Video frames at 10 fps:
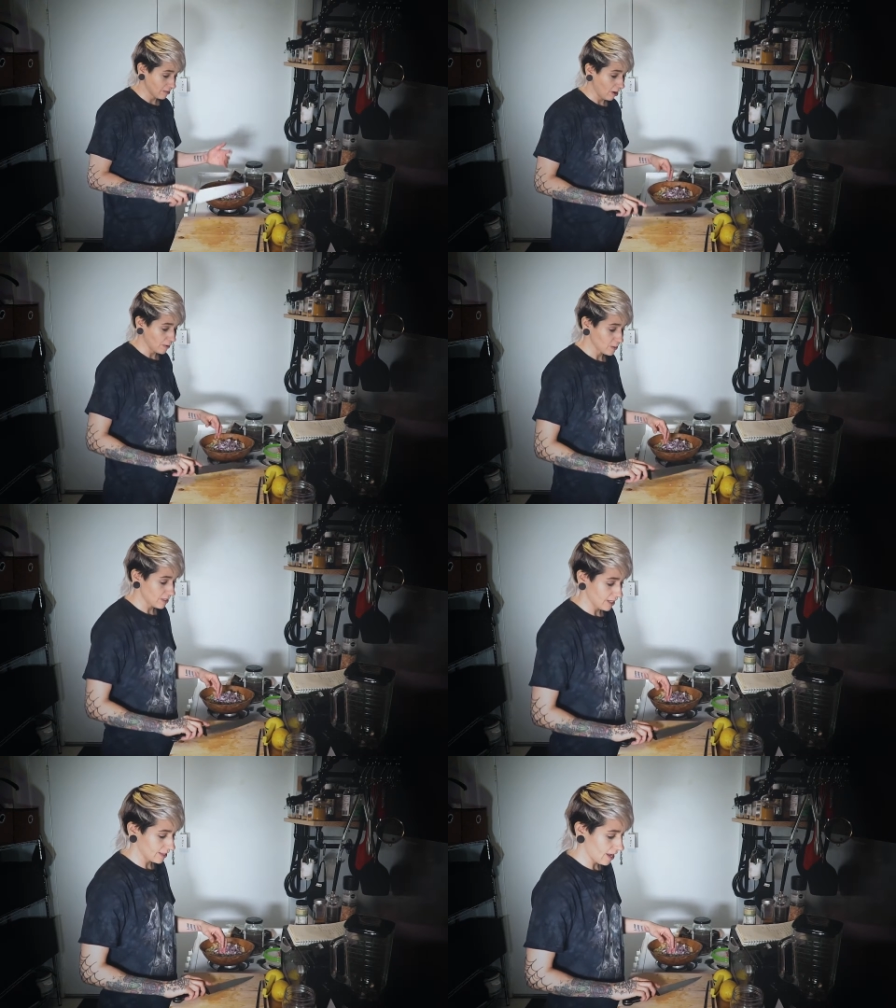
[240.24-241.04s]
to always
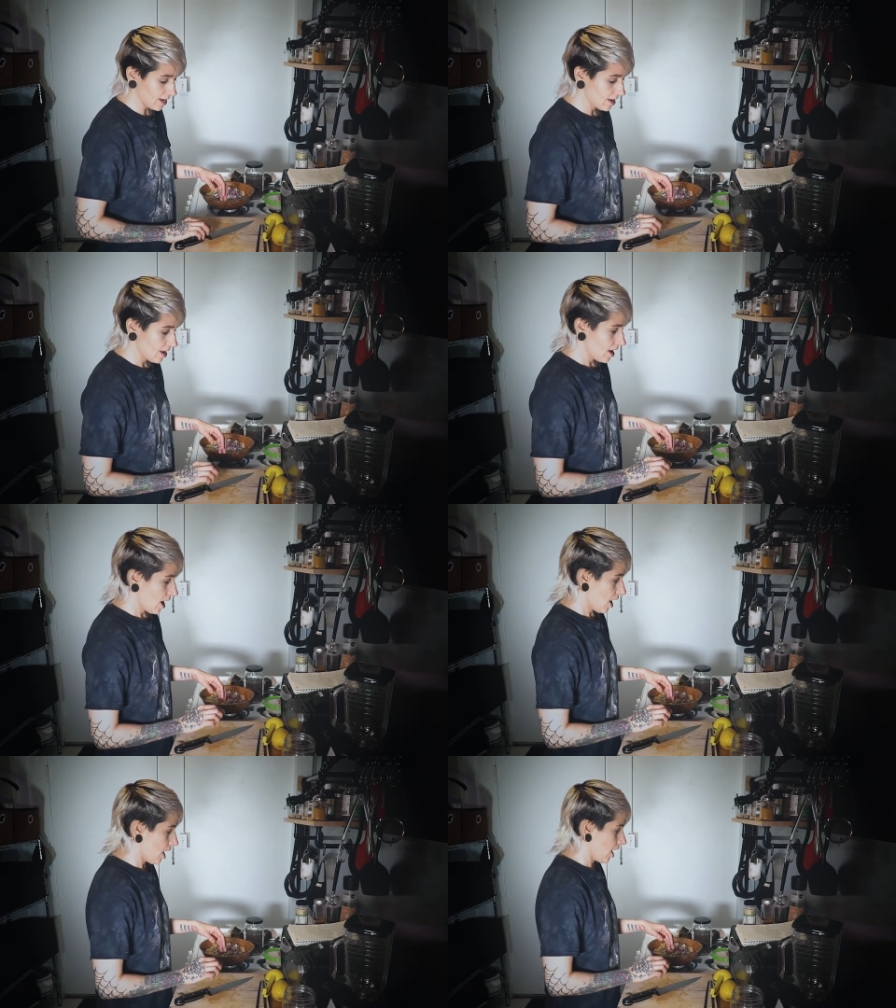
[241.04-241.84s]
be like that.
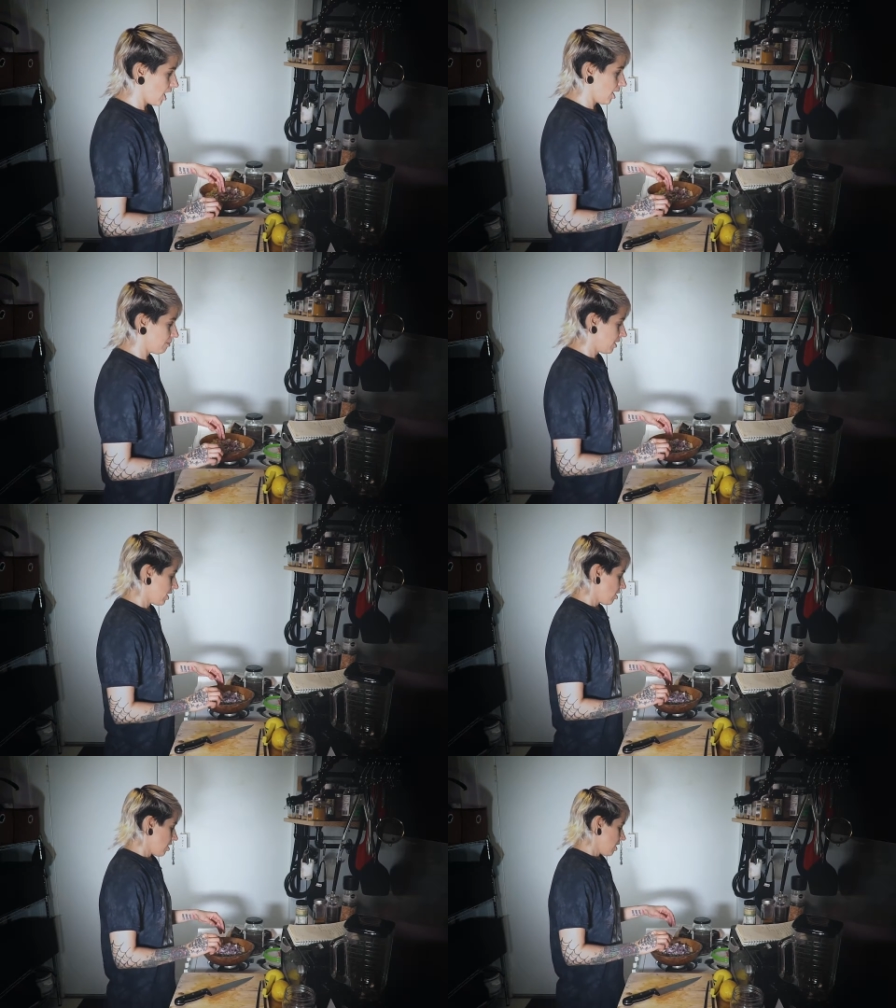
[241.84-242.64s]

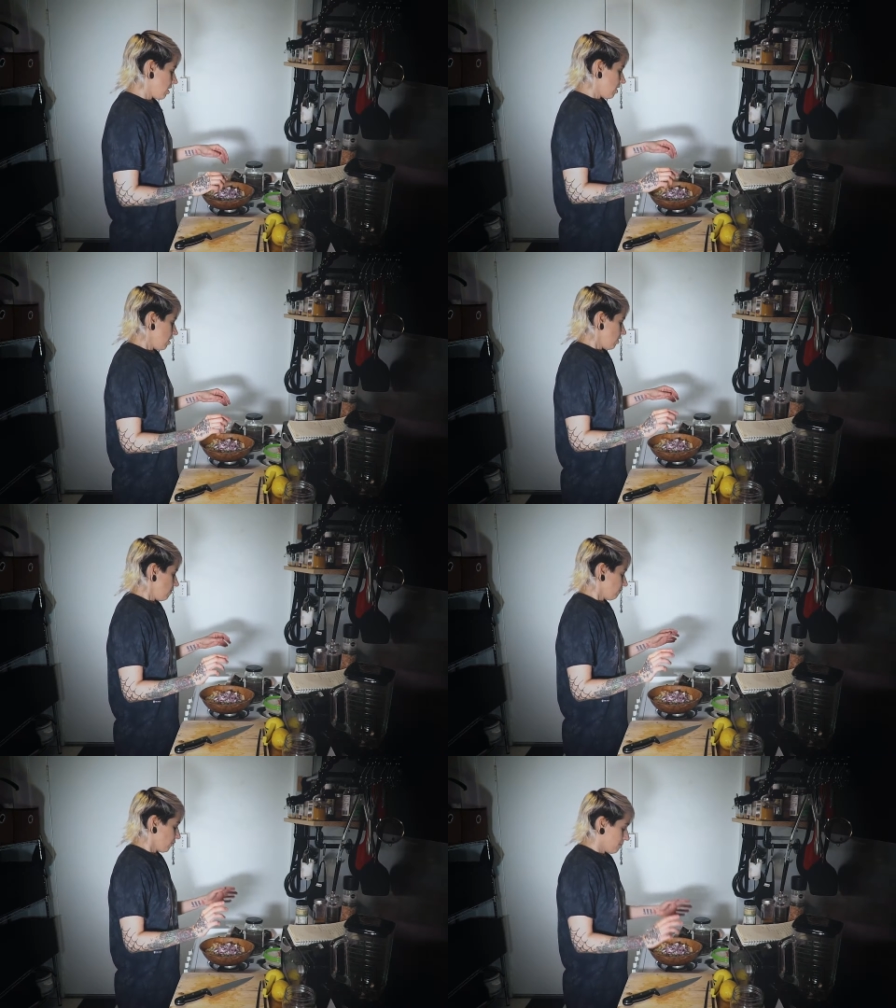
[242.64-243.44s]

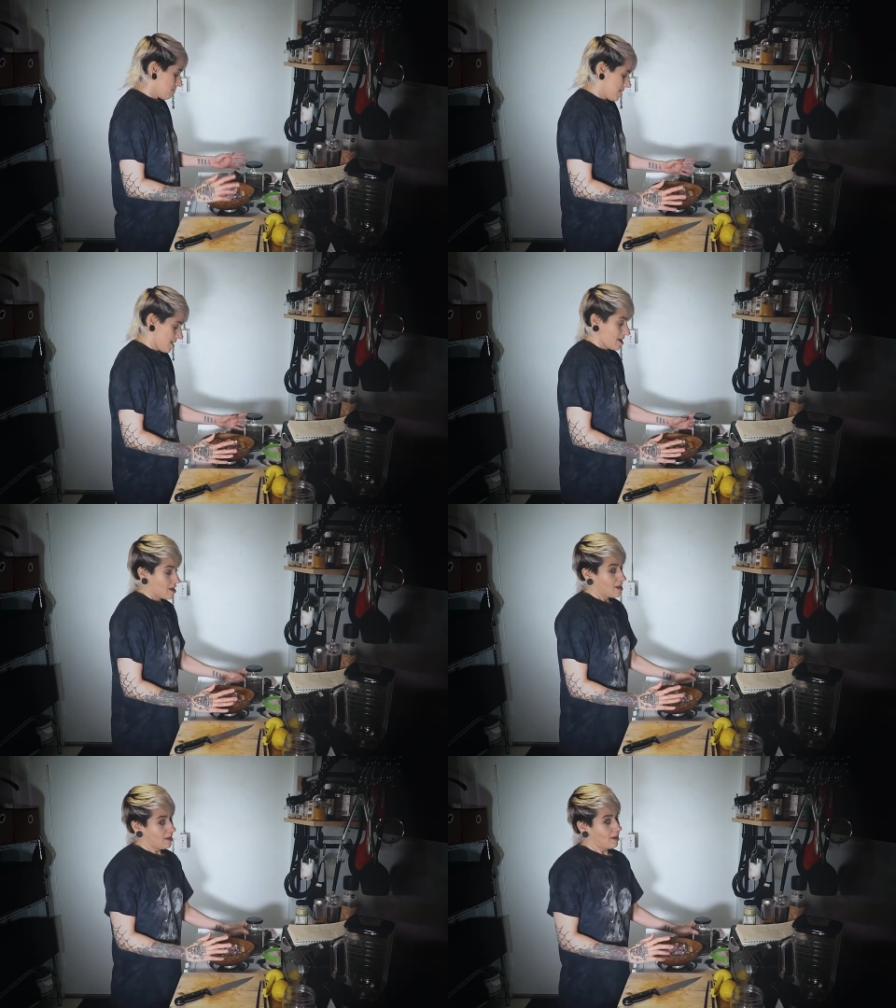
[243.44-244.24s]
For
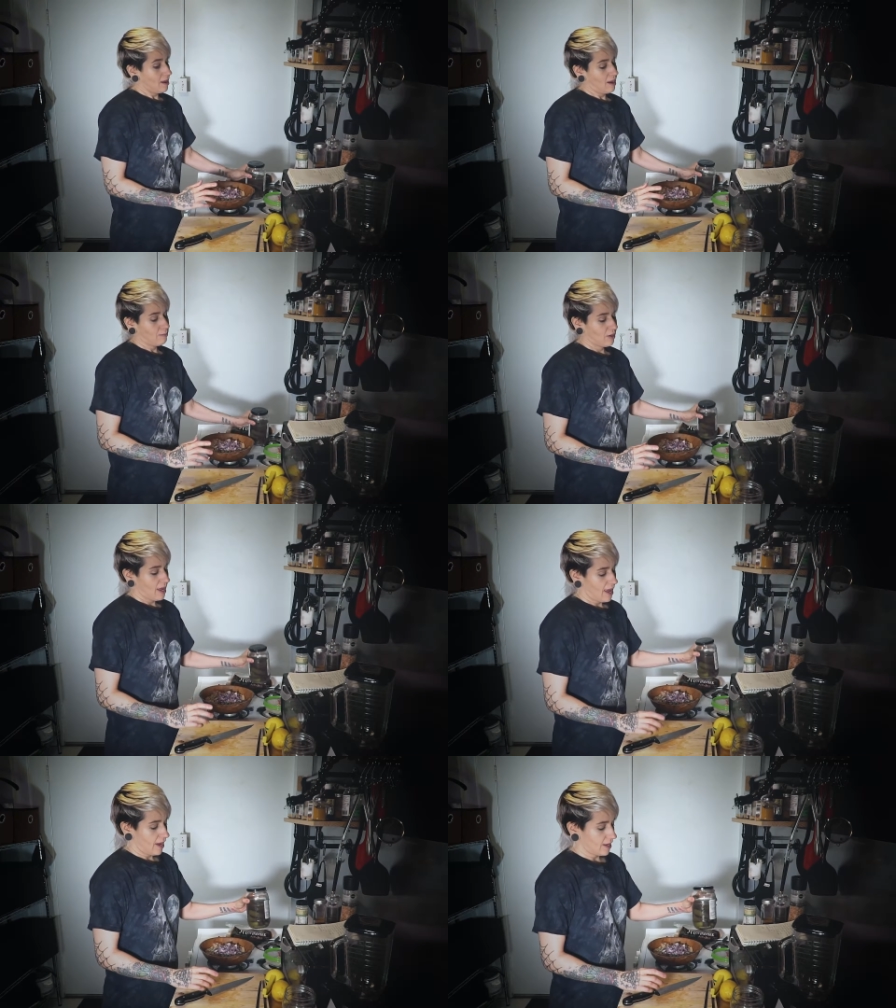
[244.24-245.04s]
me, I'm going
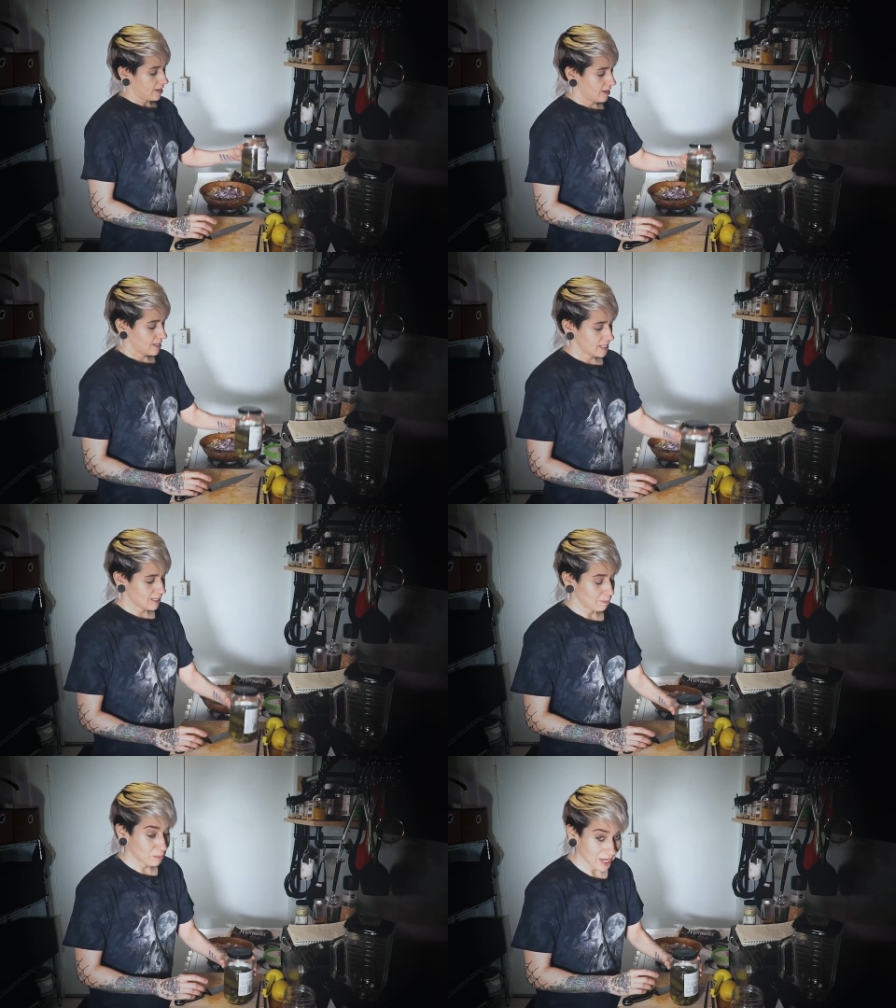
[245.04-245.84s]
to add
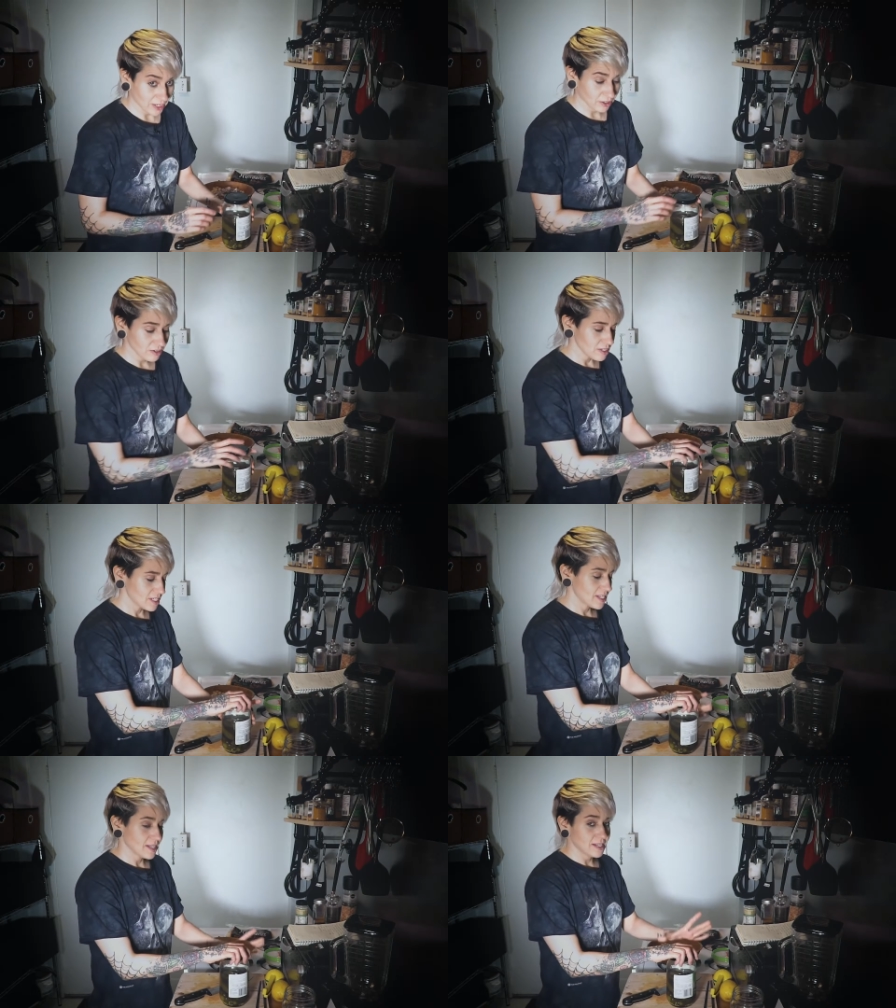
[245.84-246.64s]
some
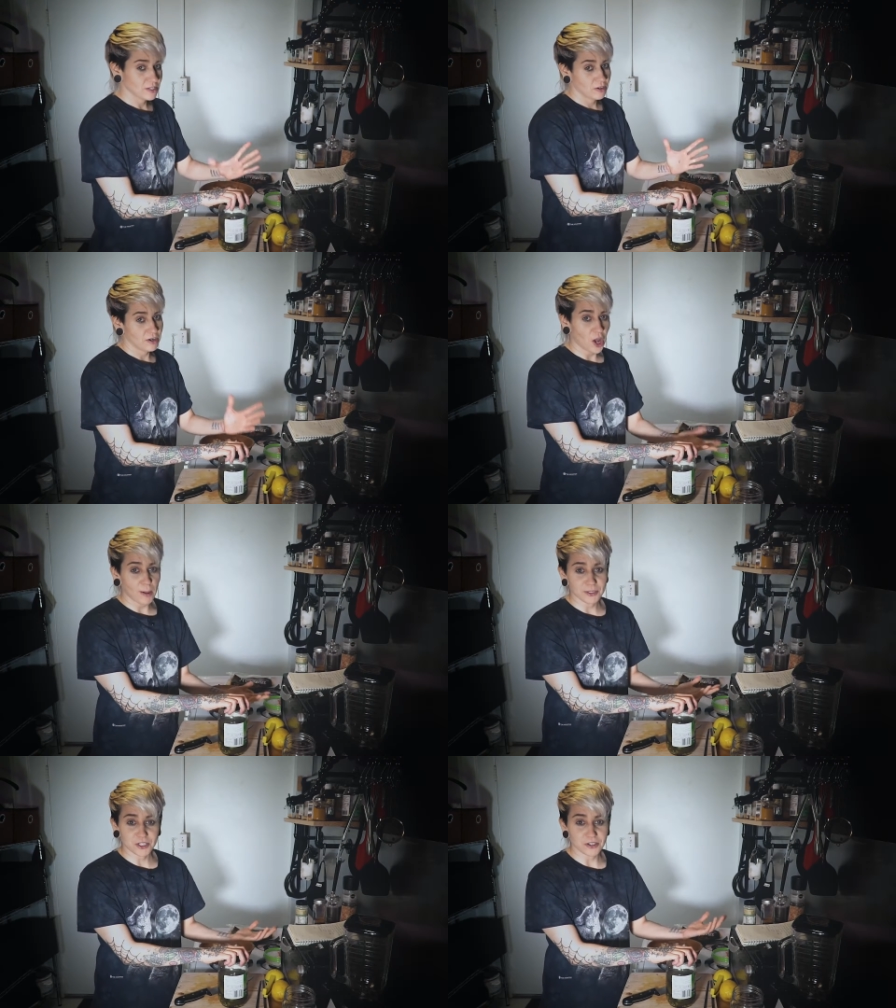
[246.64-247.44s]
pickles. These are an
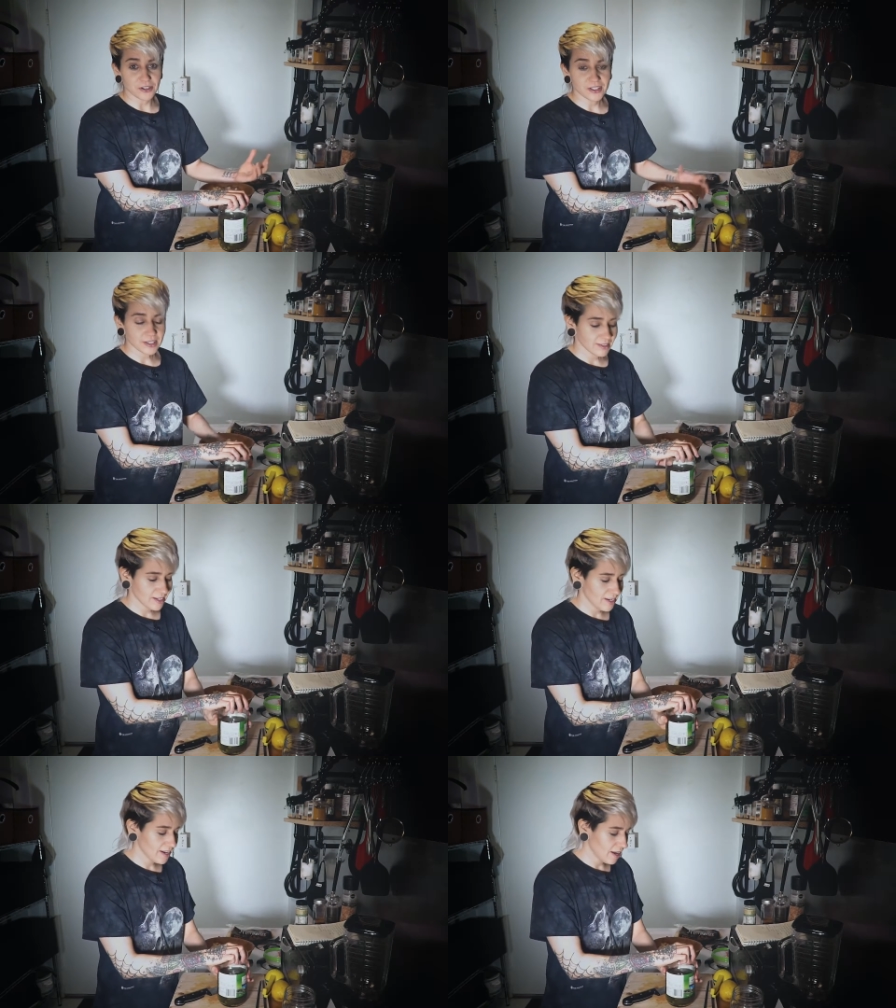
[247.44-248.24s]
optional
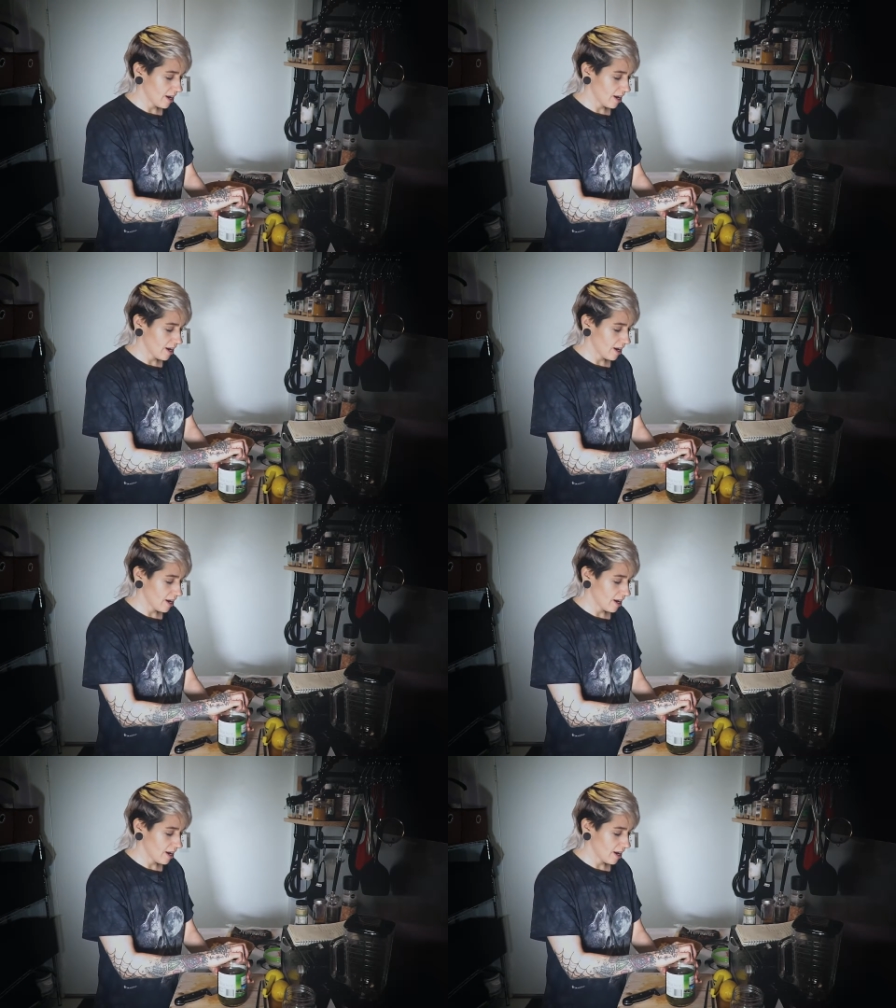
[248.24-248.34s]
thing.